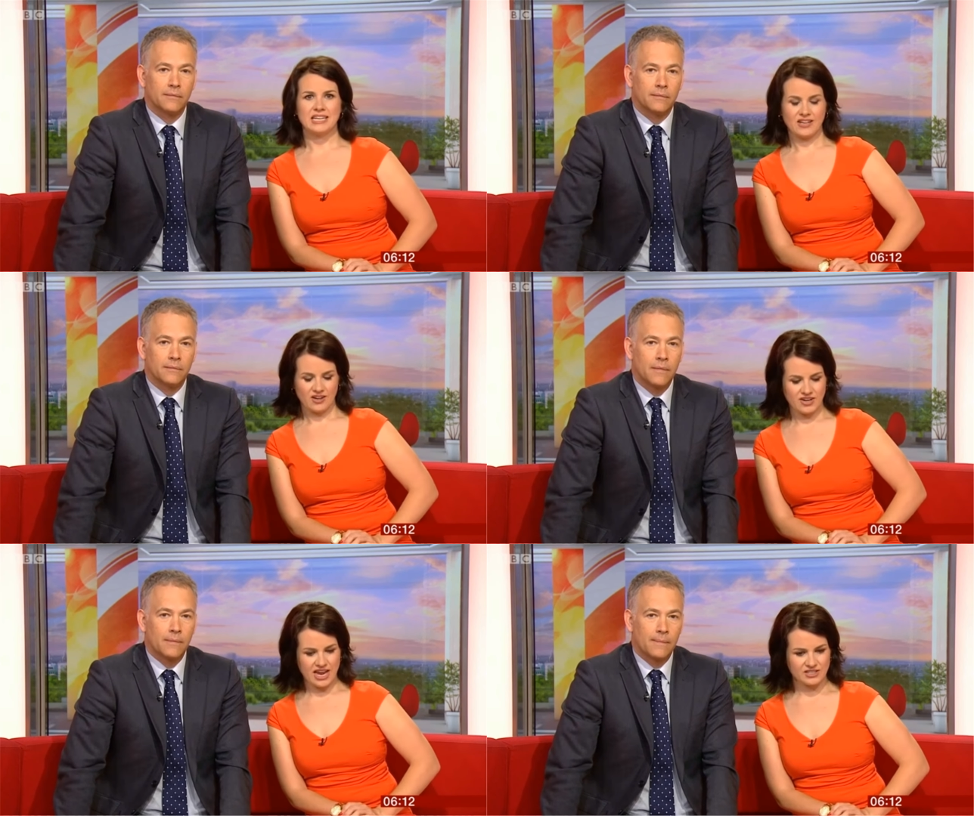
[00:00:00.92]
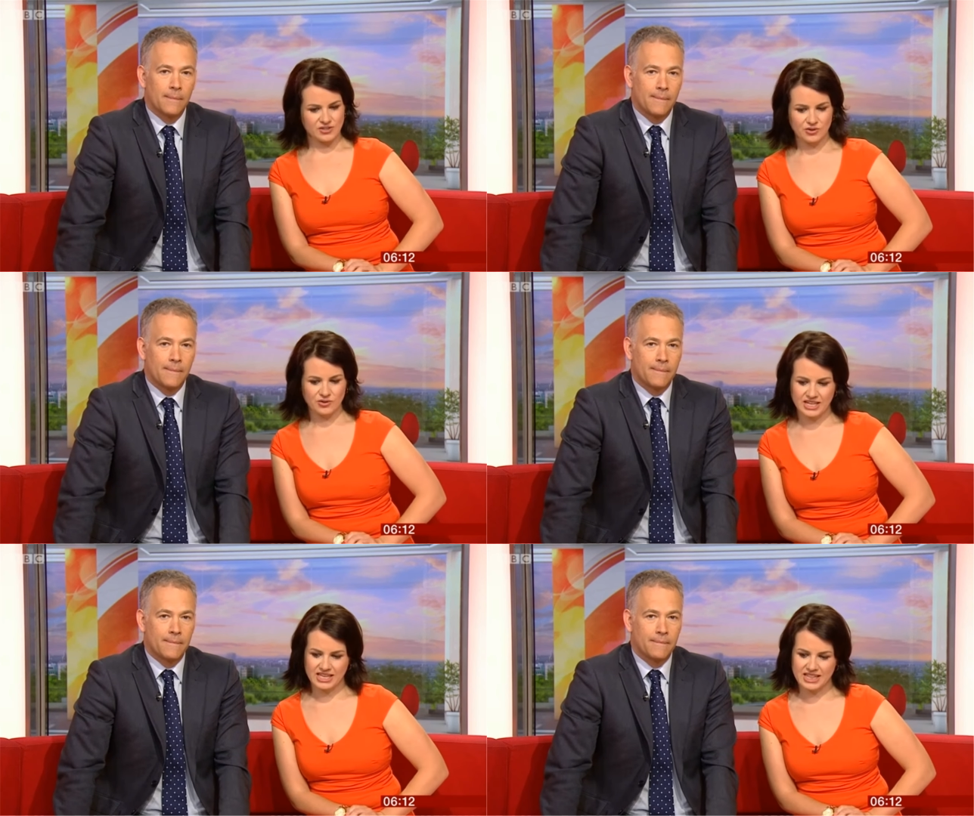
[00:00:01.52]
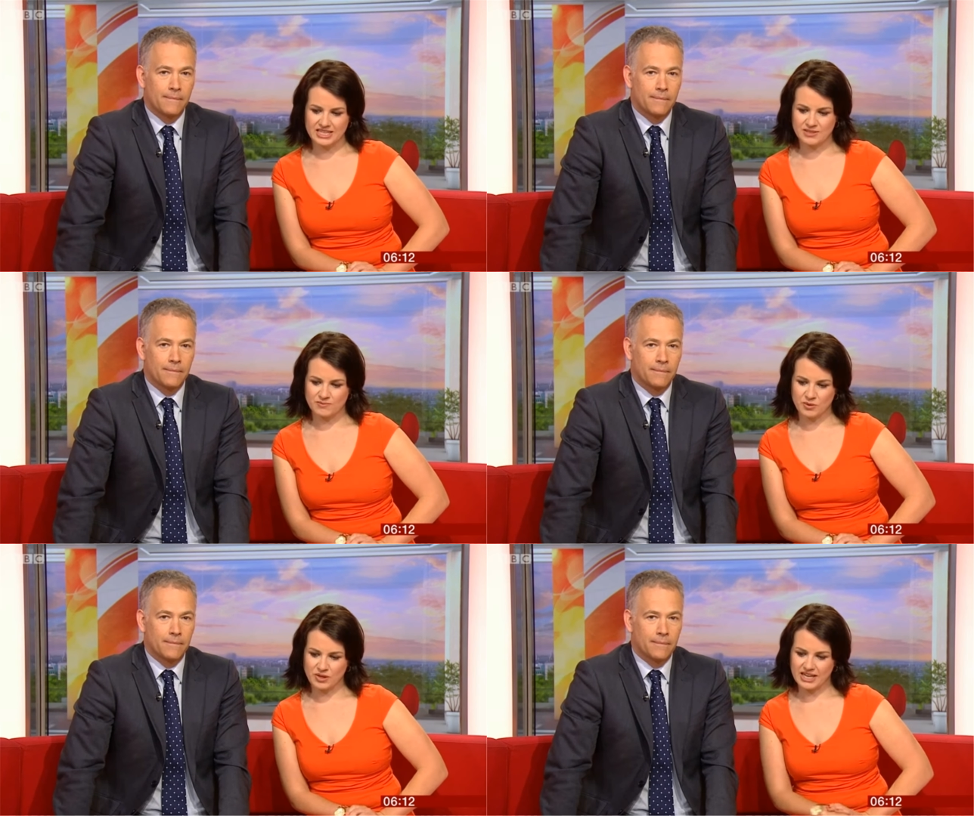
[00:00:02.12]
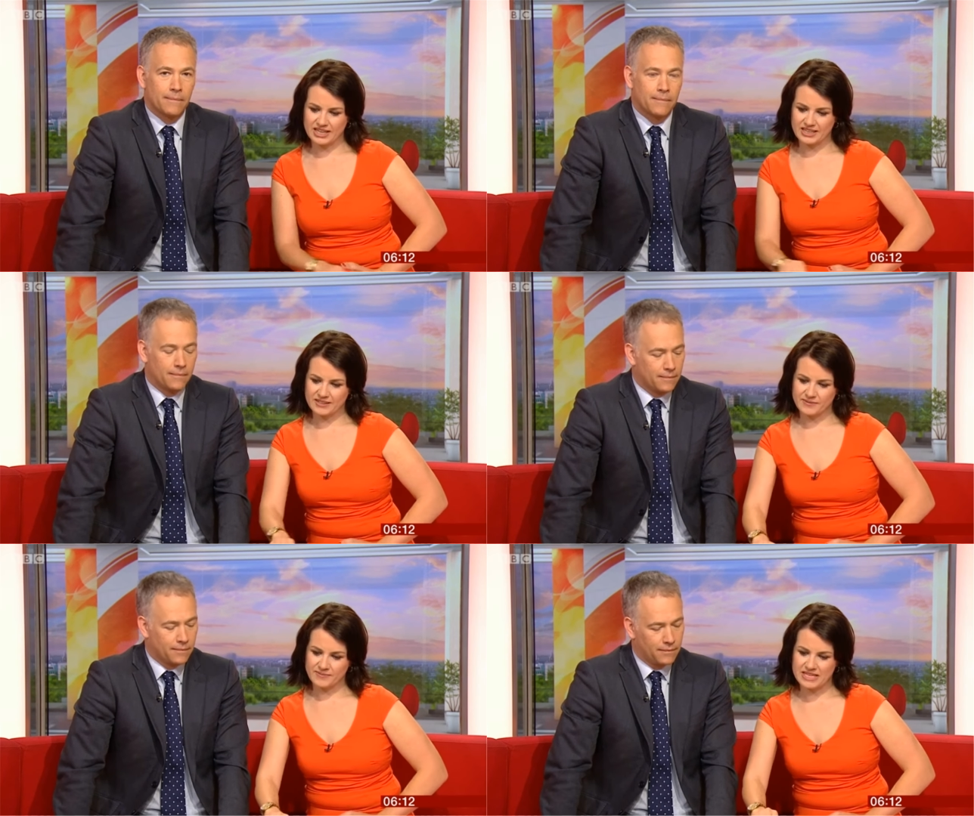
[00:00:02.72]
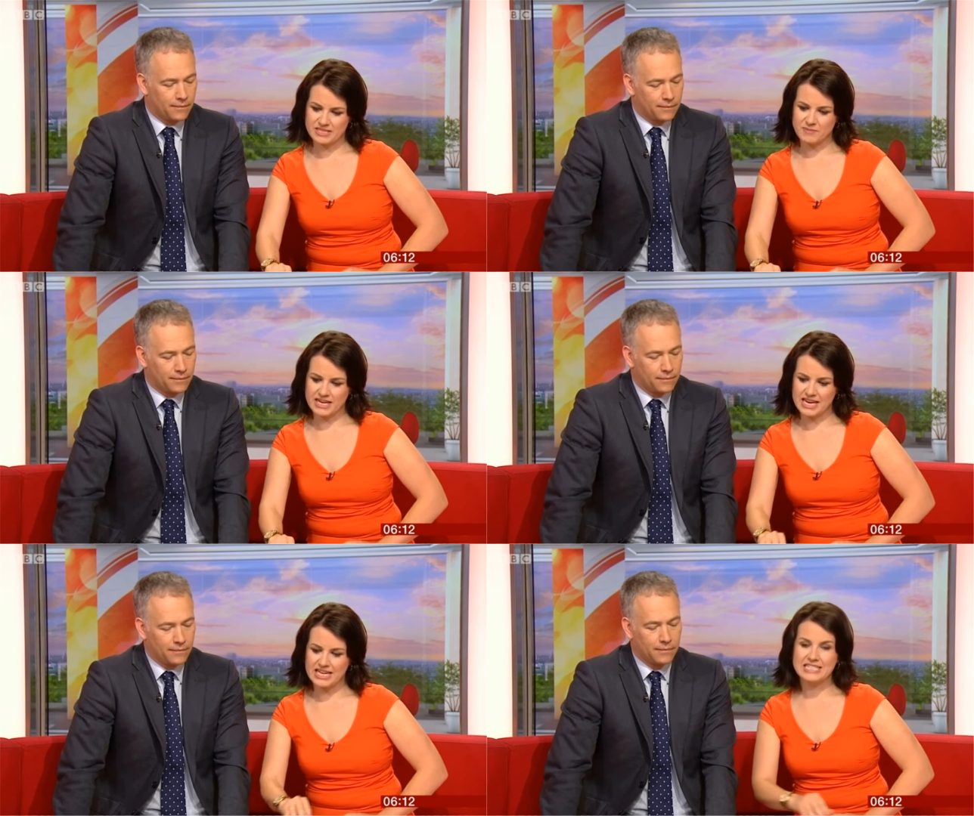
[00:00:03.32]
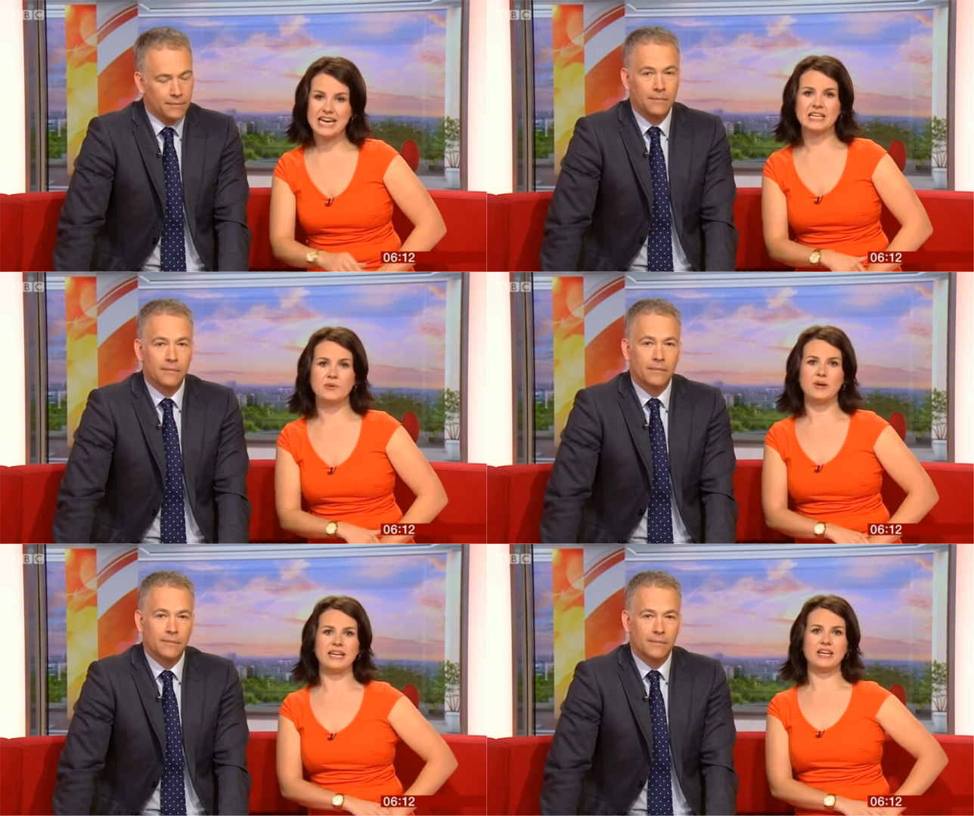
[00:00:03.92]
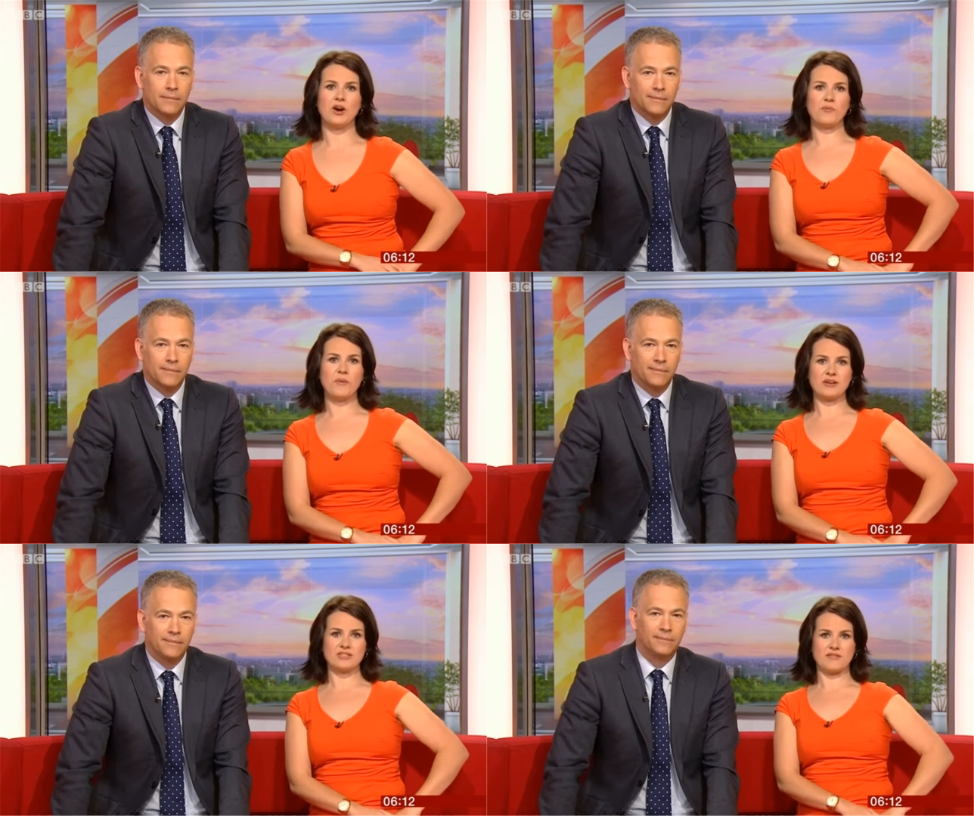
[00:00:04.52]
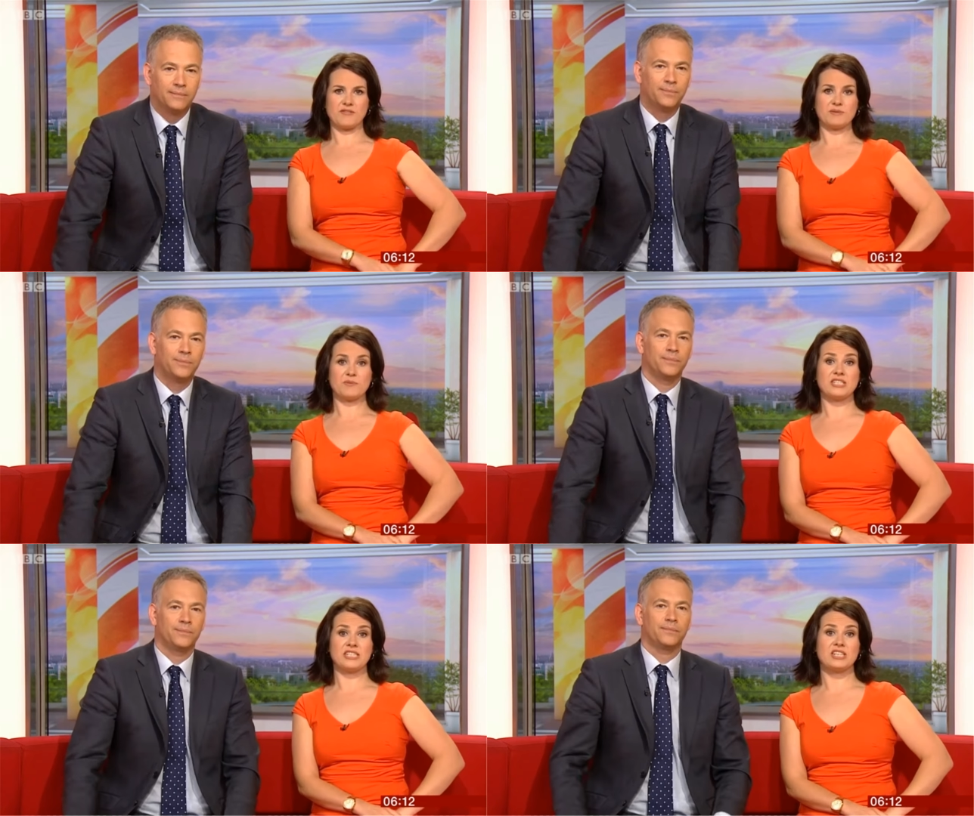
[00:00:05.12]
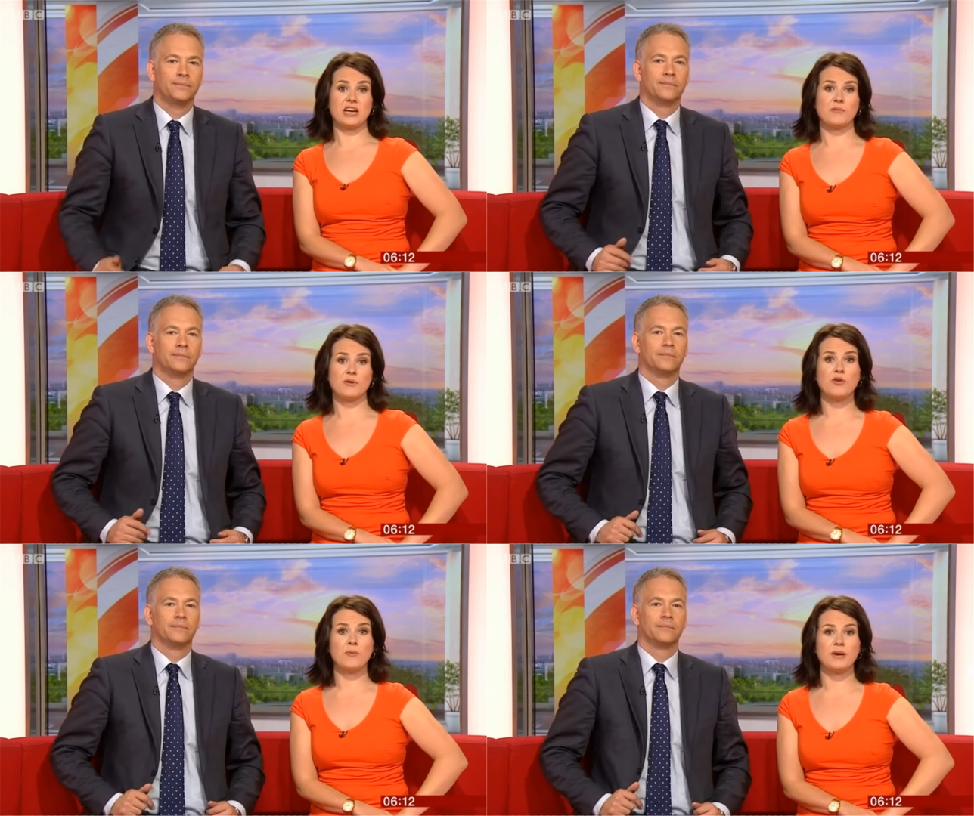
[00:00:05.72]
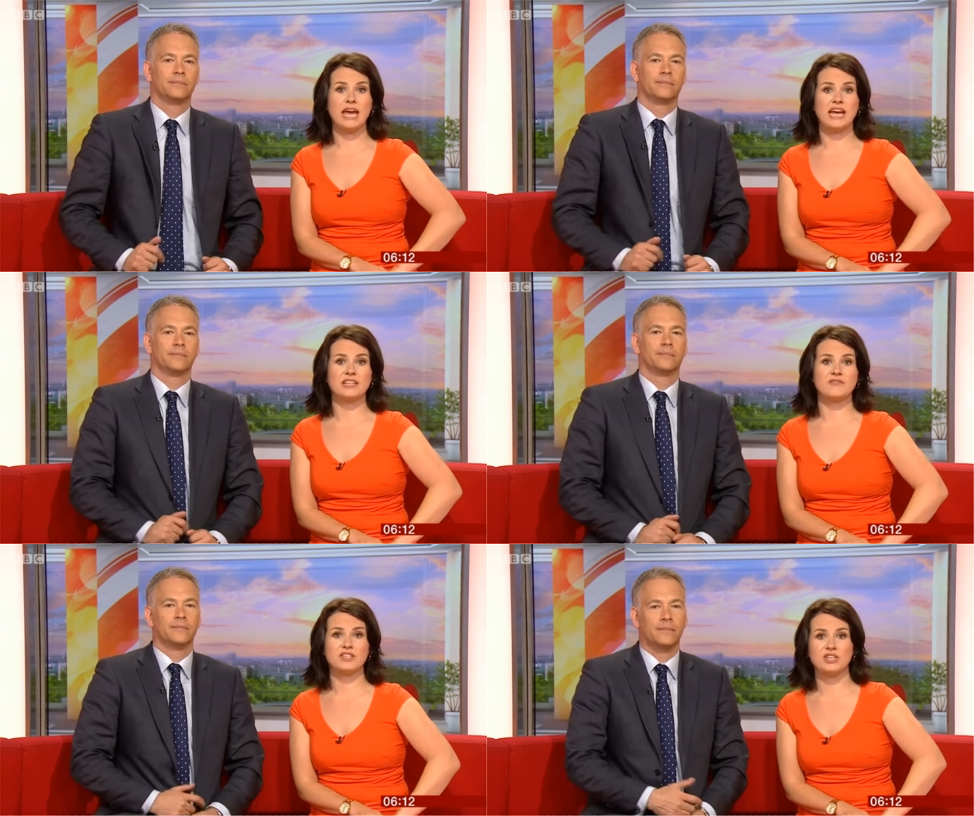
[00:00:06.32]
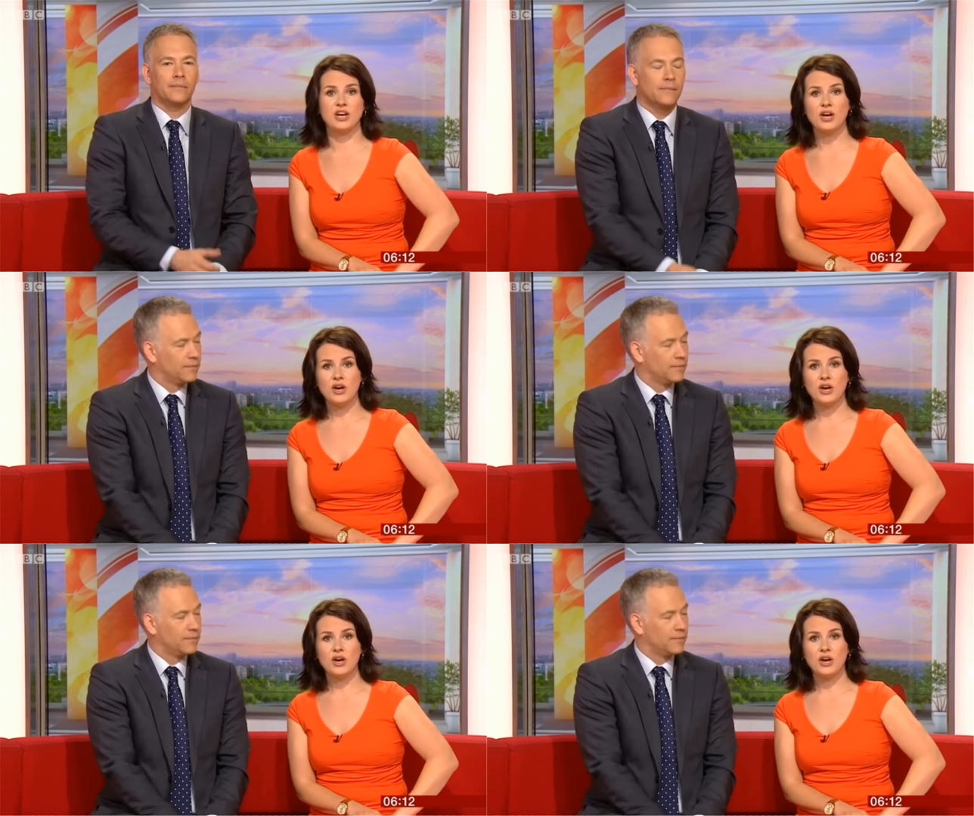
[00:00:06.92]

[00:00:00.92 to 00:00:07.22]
Speaker 1: Our next story this morning it's been a deadly week on Mount Everest. British climber Robin Haynes Fisher